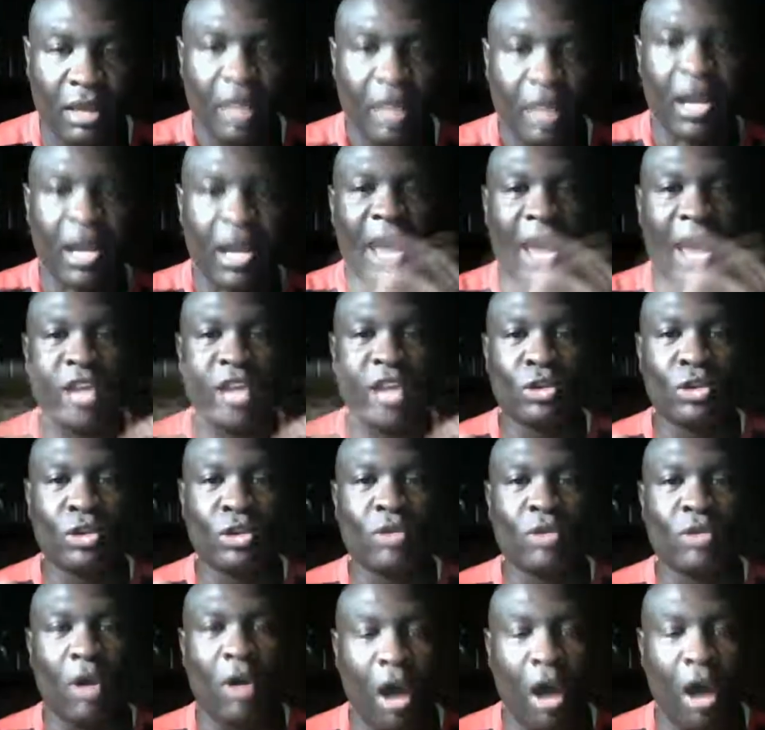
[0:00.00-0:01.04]
Now, as you
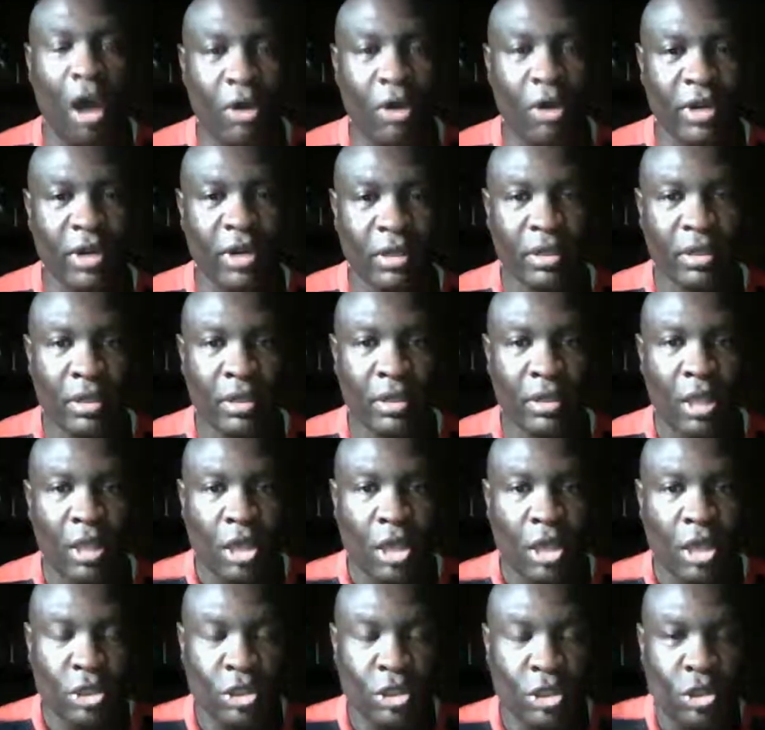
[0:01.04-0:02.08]
grow older,
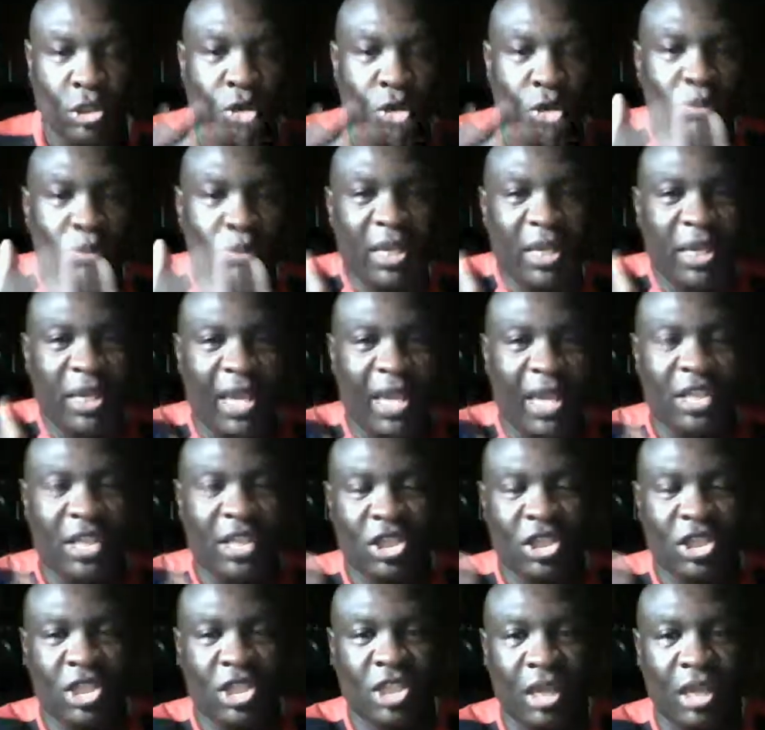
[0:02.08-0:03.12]
you begin
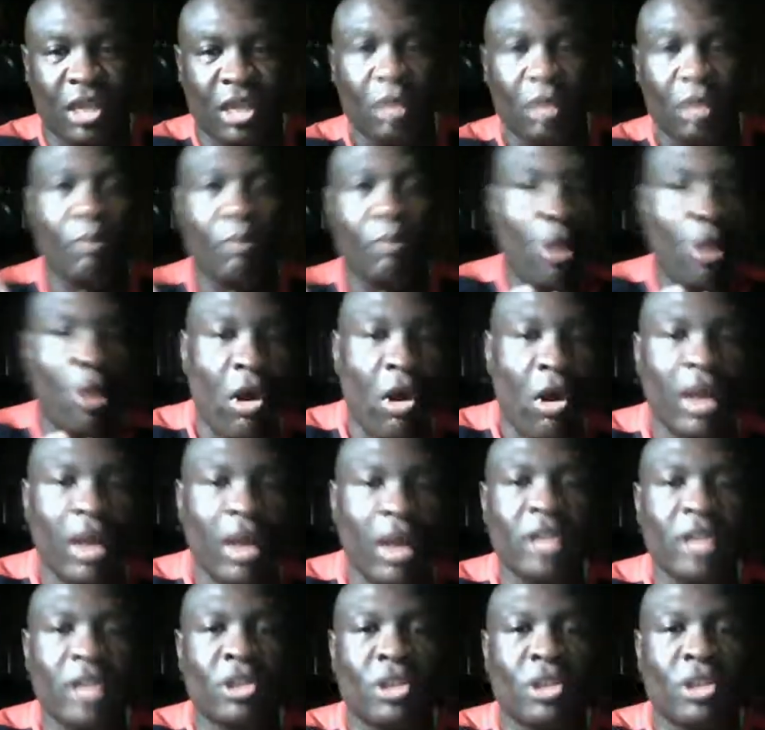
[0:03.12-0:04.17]
to see more
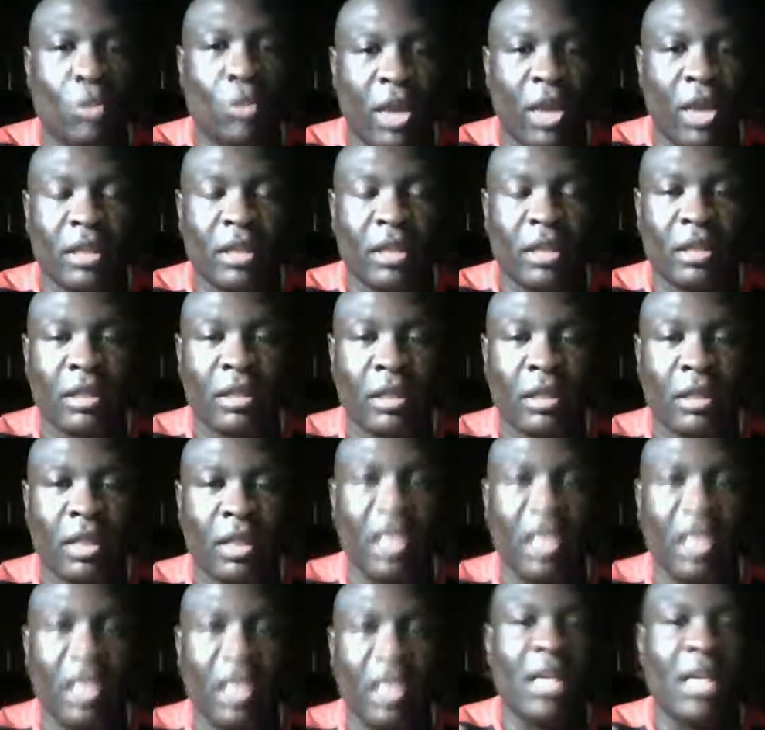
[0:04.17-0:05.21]
into what
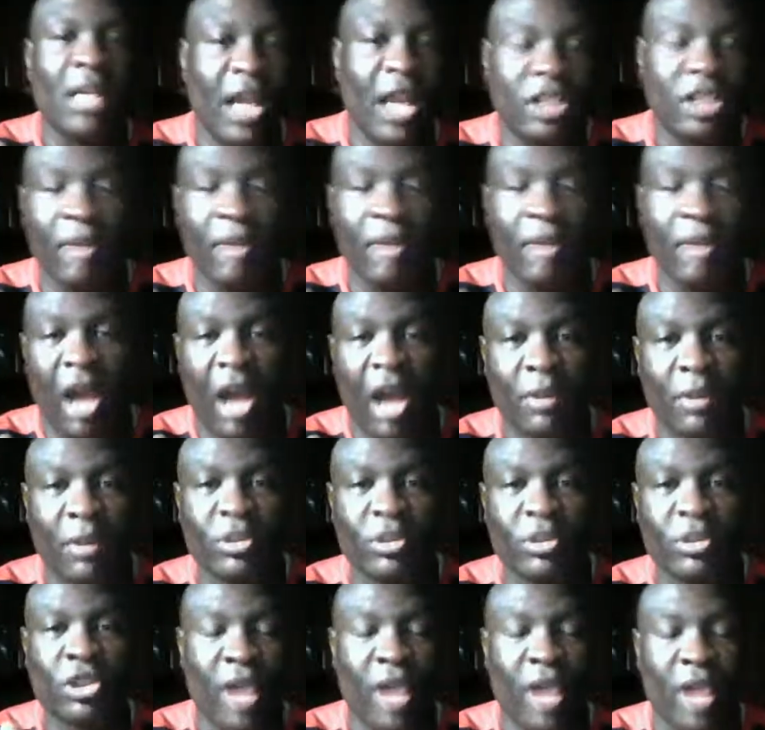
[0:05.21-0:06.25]
Elijah Muhammad
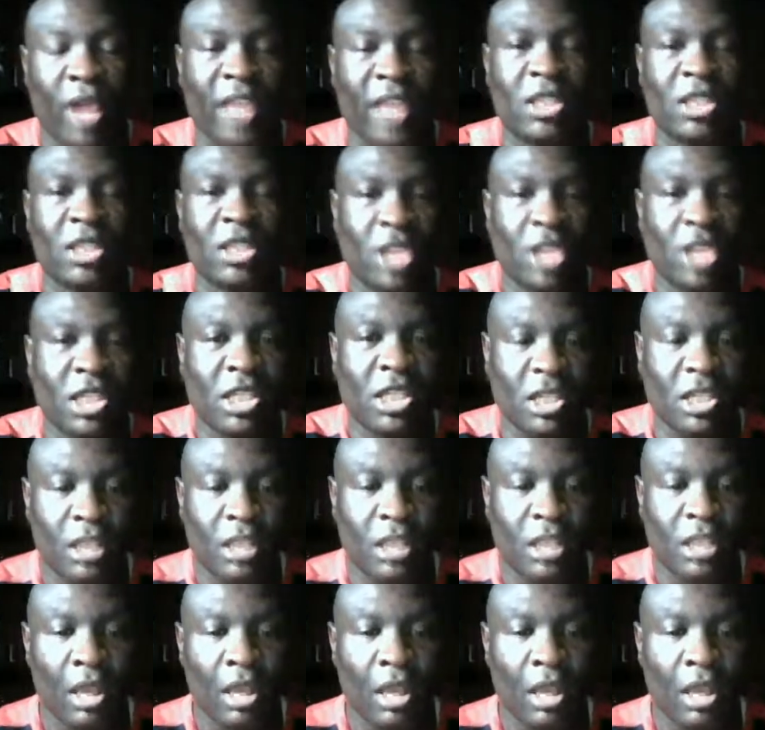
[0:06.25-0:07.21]
was trying to teach us.